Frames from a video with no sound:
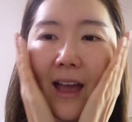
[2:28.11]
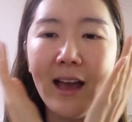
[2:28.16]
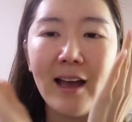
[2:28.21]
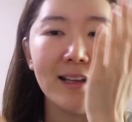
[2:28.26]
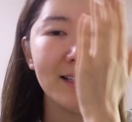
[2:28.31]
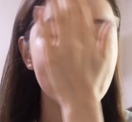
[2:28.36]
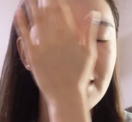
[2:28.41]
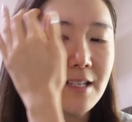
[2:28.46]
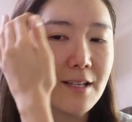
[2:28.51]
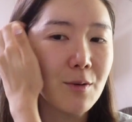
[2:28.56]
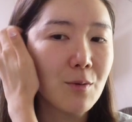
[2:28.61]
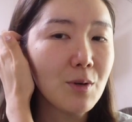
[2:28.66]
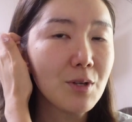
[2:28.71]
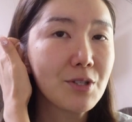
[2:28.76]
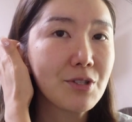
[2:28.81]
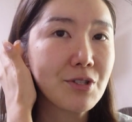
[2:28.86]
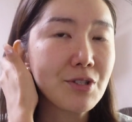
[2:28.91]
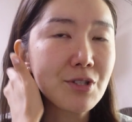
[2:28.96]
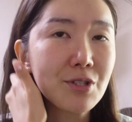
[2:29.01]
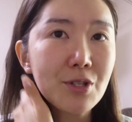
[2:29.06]
And it
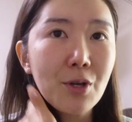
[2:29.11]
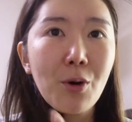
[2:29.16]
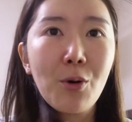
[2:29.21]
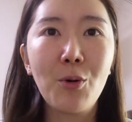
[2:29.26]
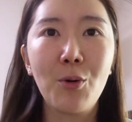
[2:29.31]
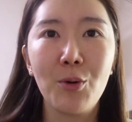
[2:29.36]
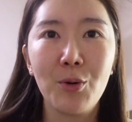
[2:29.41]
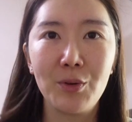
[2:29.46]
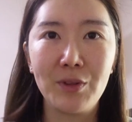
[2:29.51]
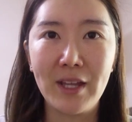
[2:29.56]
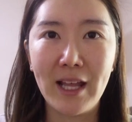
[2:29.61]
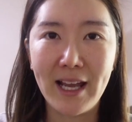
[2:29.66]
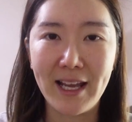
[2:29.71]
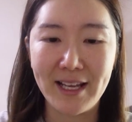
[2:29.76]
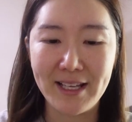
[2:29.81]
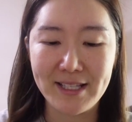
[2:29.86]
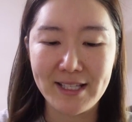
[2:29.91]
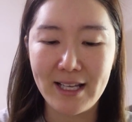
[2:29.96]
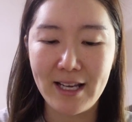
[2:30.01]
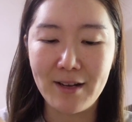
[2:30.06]
was so
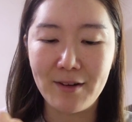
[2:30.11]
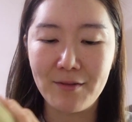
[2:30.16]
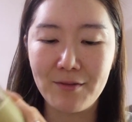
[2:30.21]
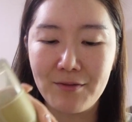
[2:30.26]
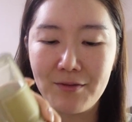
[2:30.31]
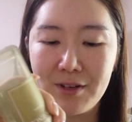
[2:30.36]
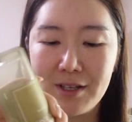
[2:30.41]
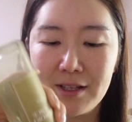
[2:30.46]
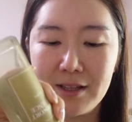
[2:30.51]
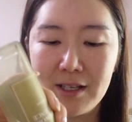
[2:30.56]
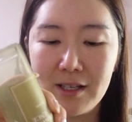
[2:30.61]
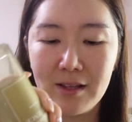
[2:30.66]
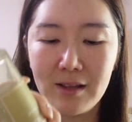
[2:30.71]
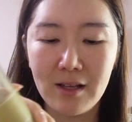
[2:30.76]
nice. I really